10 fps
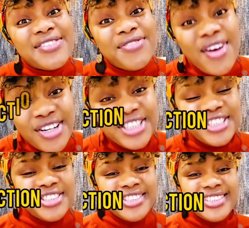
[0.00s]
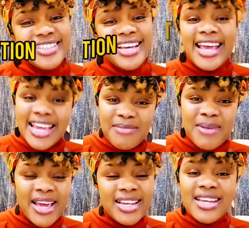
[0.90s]
dysfunction
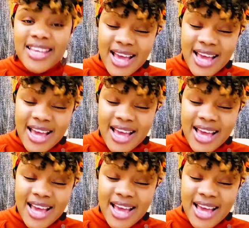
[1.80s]
in men.